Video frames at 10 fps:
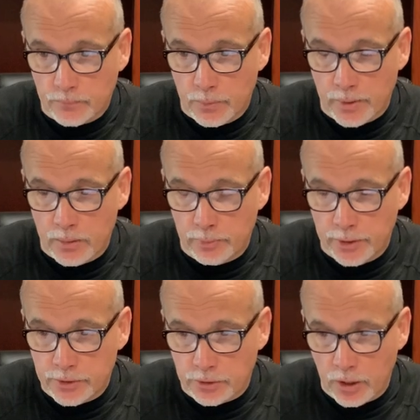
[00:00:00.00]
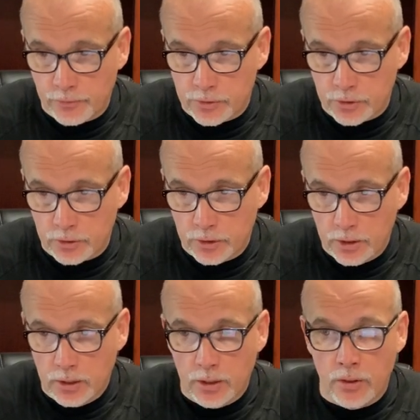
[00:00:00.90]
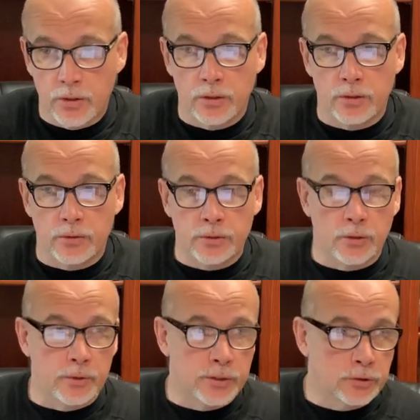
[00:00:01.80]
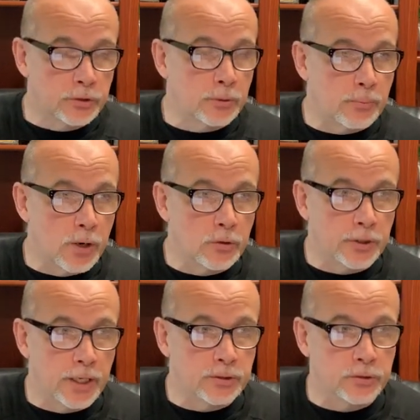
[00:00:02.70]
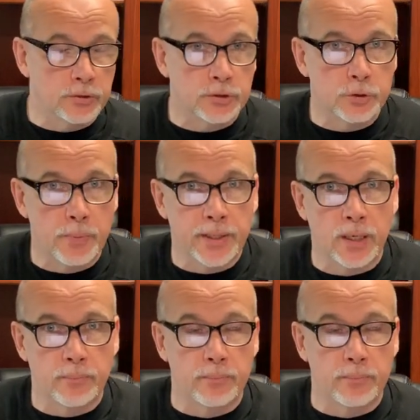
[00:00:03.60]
by the police officer, it's good to protest and good to speak up